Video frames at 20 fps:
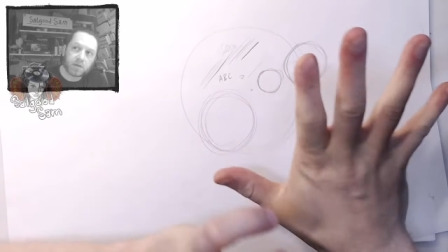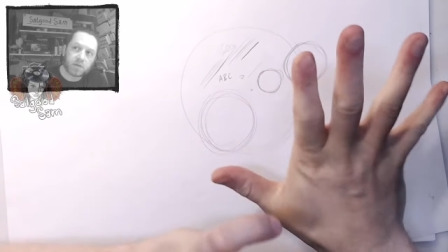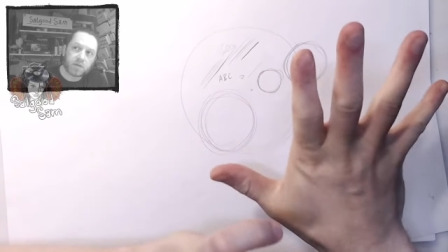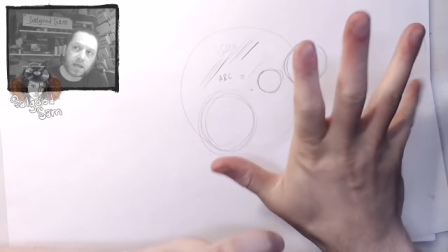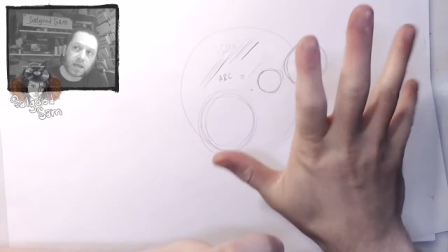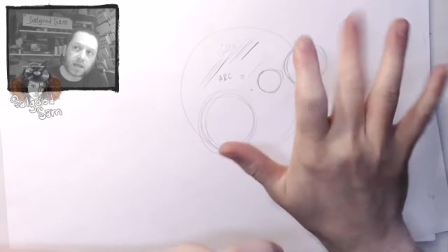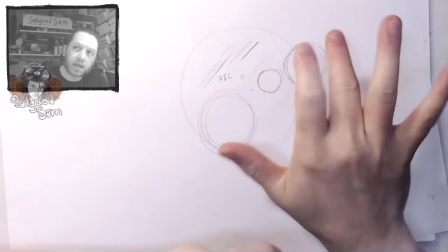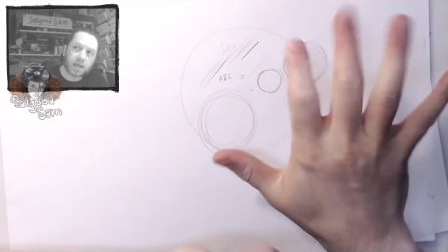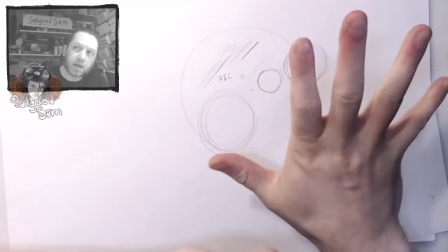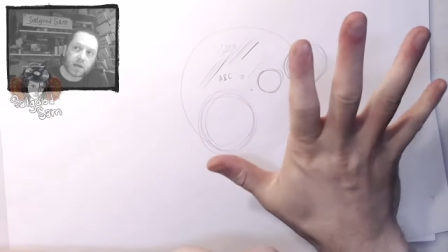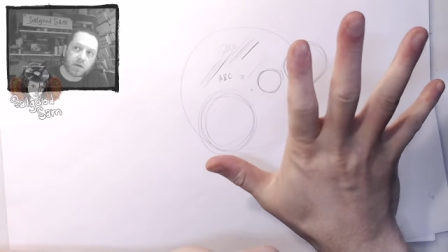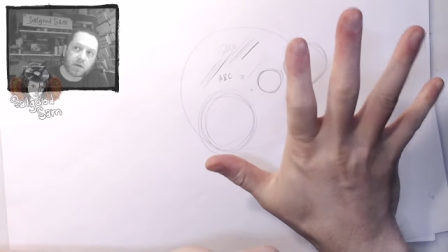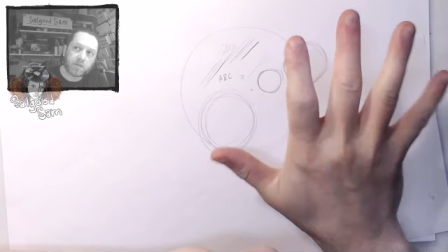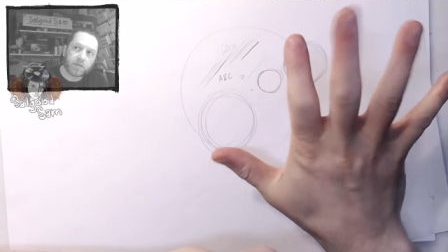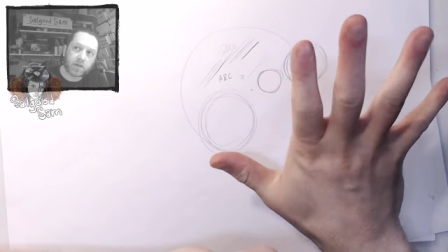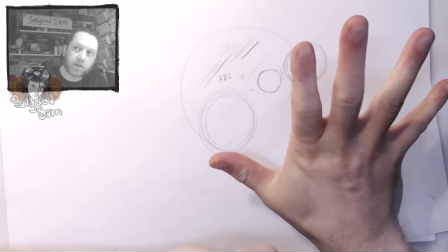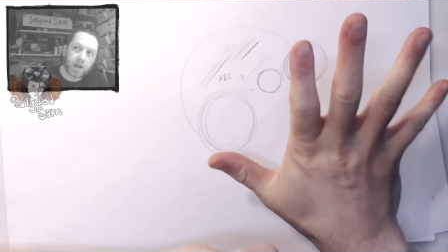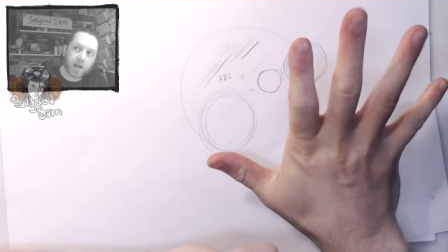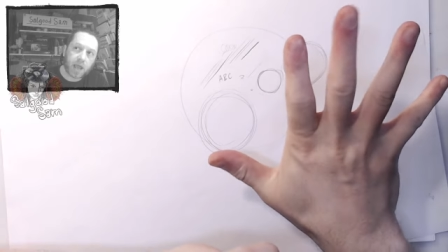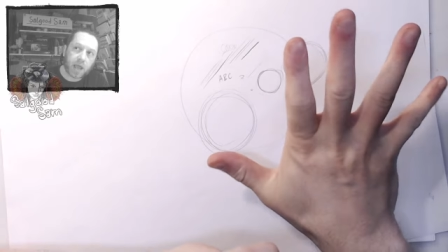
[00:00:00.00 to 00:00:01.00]
Take care of
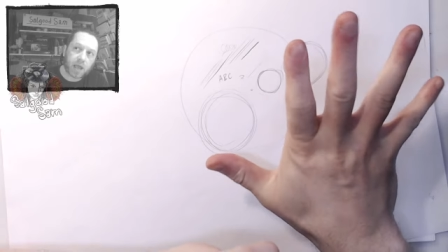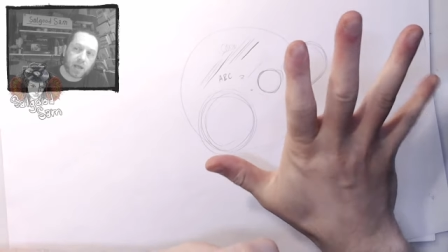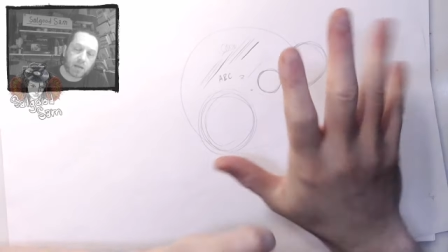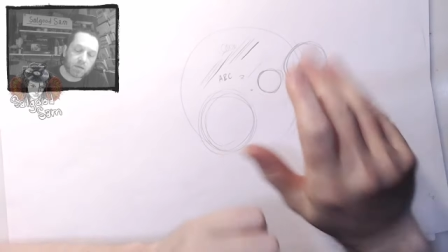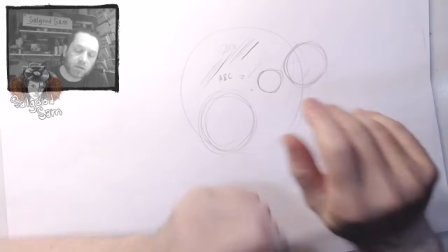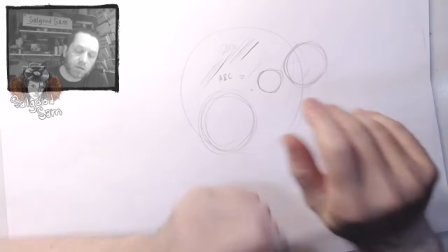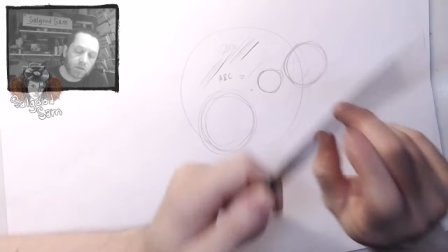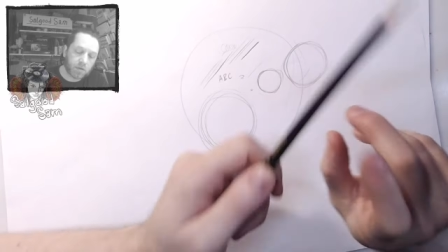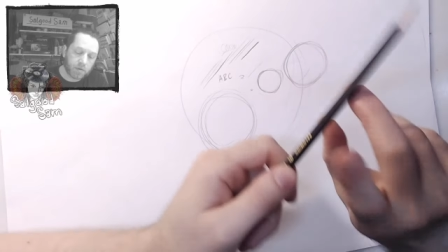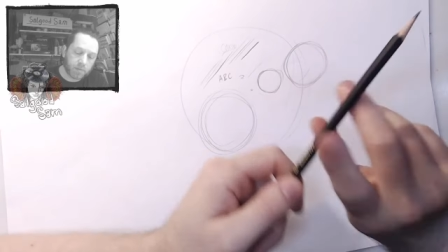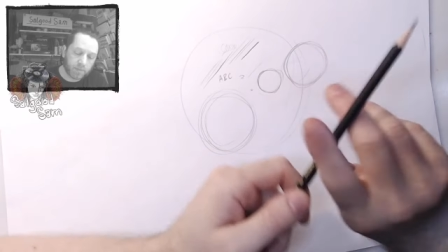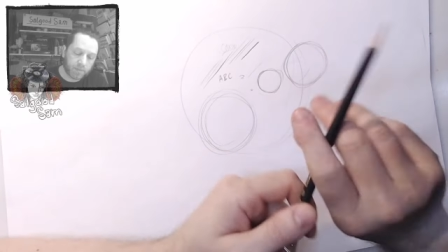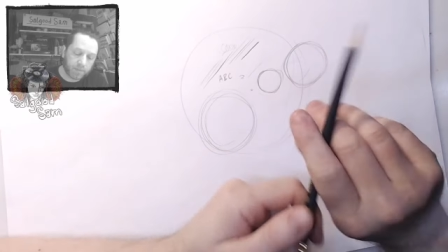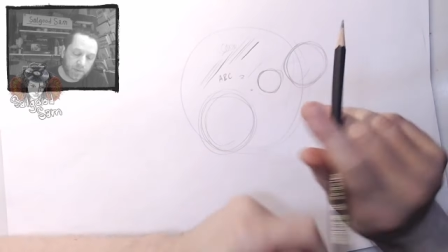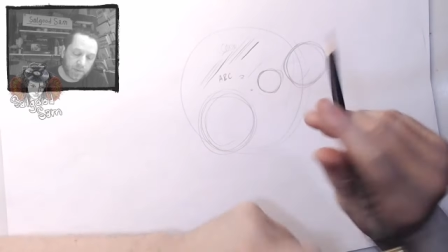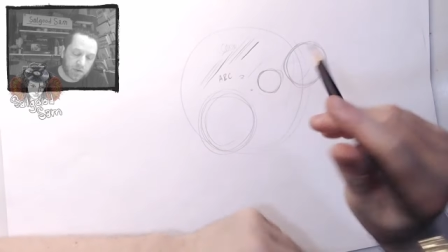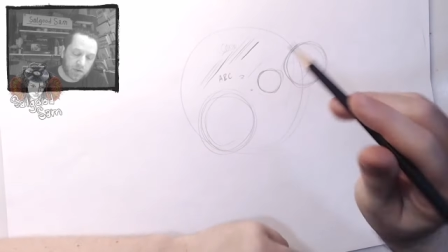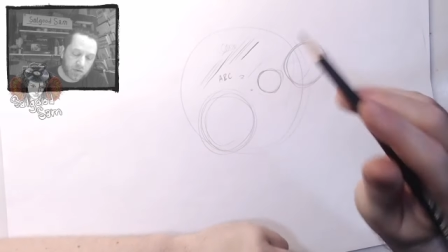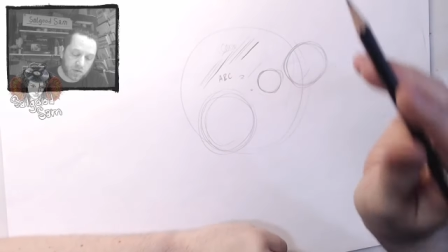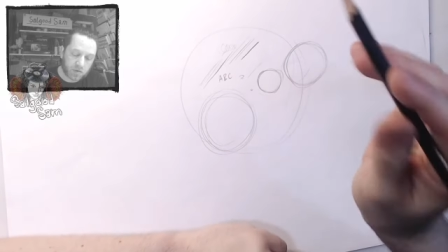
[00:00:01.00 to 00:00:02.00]
your hands.
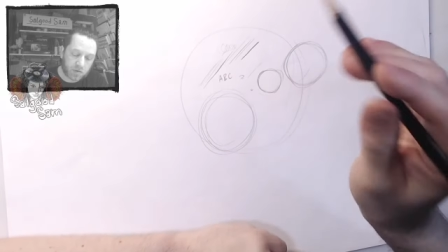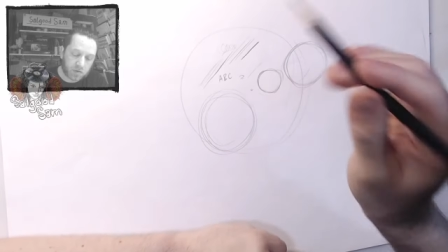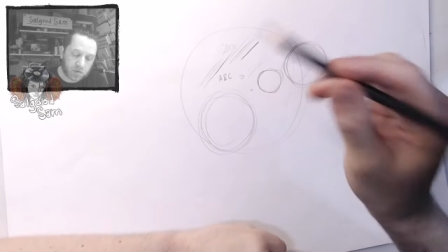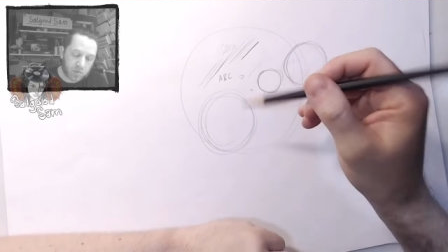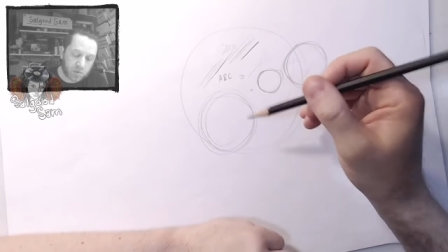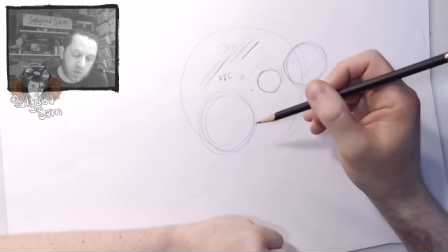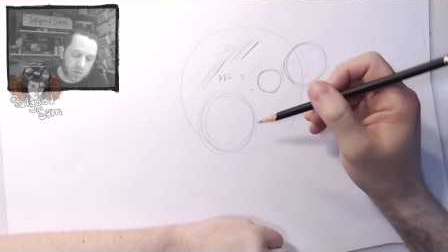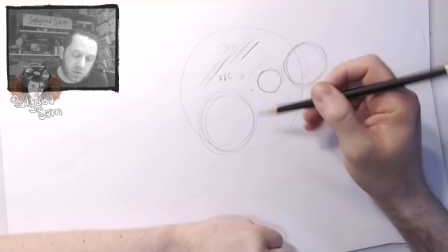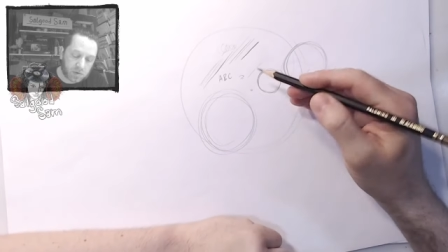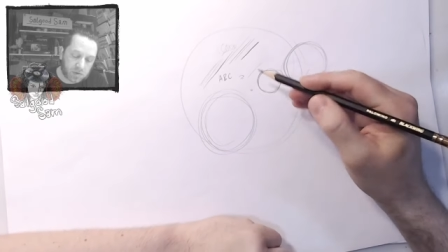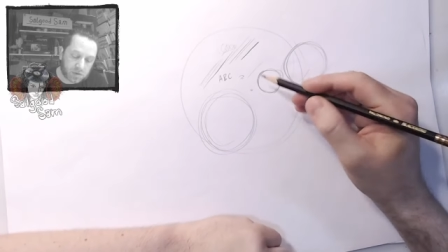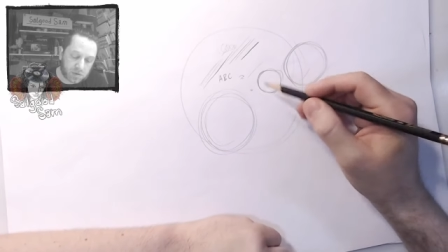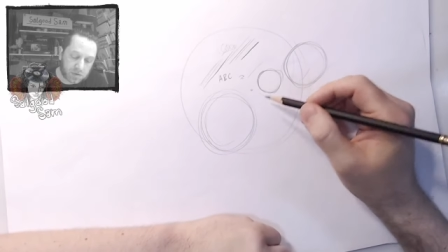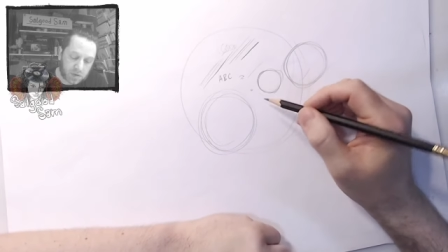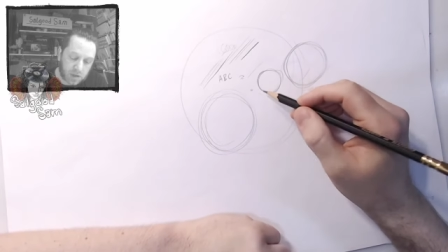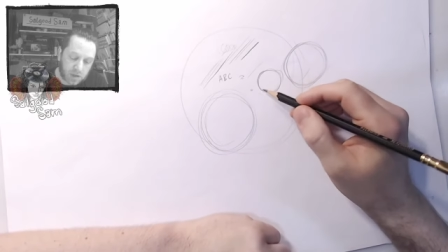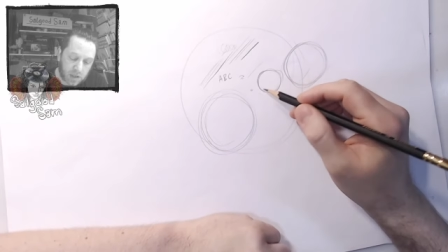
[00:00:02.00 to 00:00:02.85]
It's your tools.